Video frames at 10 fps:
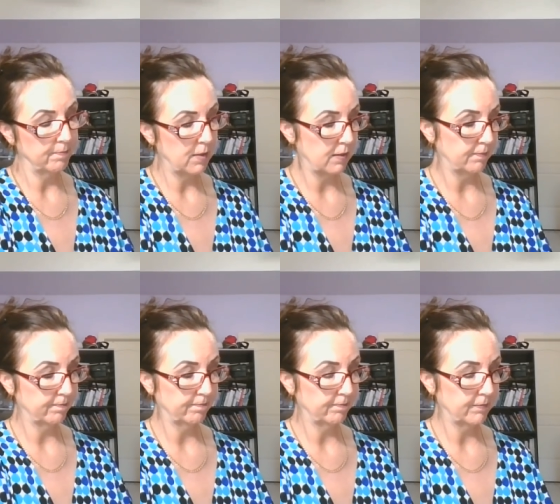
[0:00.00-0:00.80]
But,
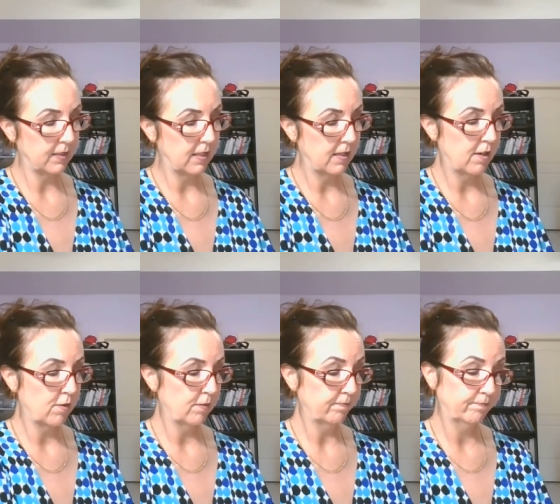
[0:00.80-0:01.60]
you
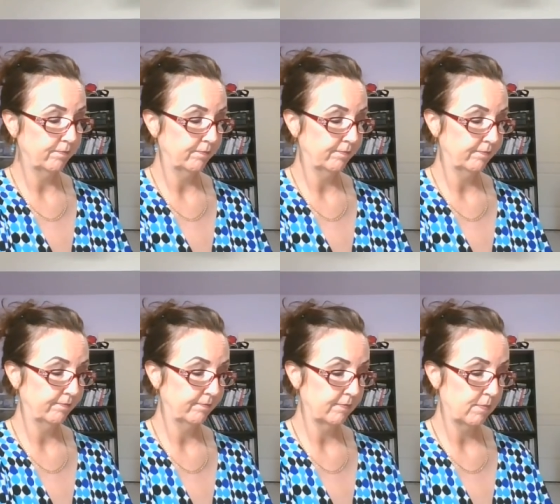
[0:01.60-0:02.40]
know,
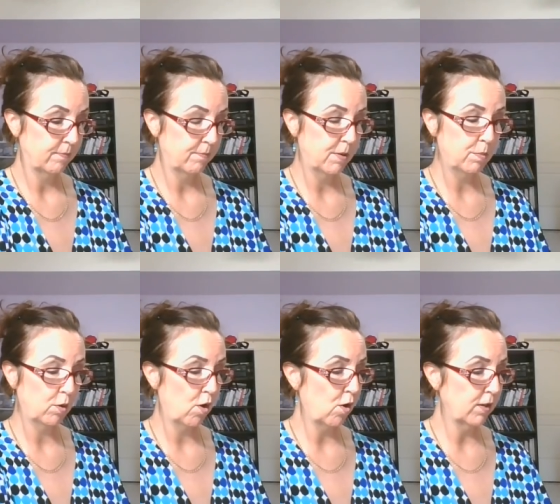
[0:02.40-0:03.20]
people
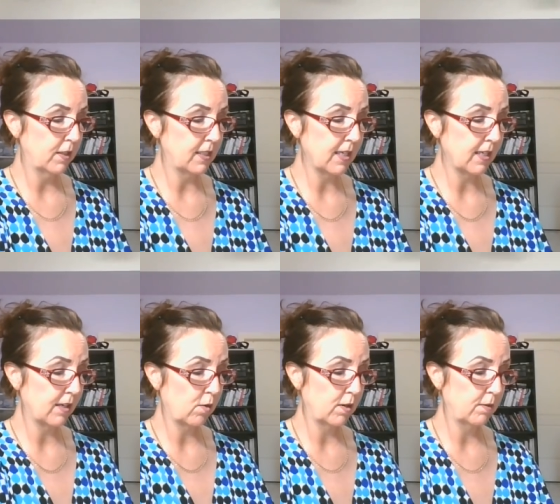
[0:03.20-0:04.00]
are already sick
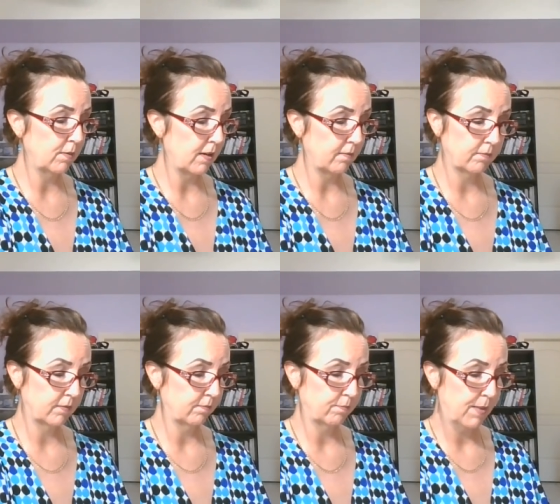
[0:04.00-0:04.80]
and already
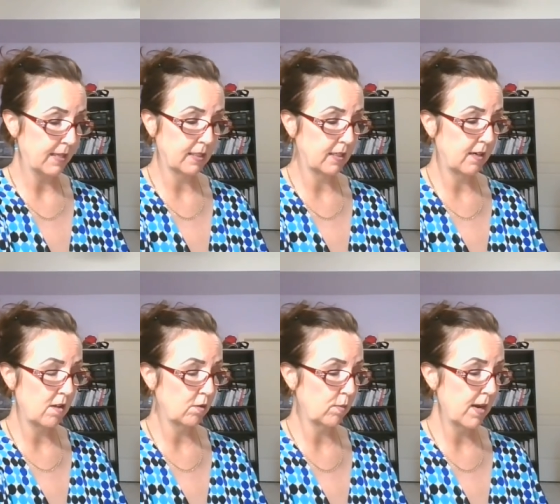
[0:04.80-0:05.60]
passing it
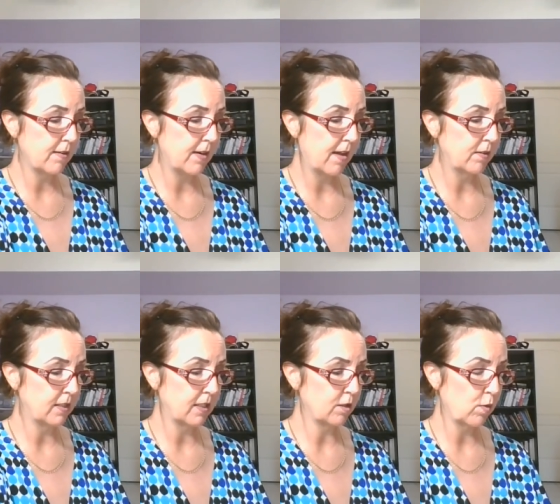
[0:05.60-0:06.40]
all around. Now he
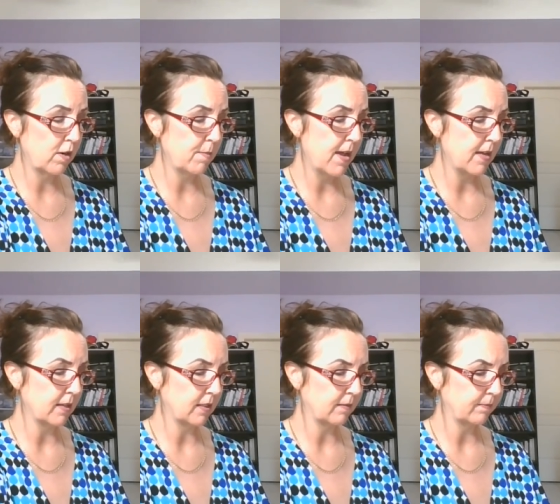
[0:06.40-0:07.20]
says wear a mask.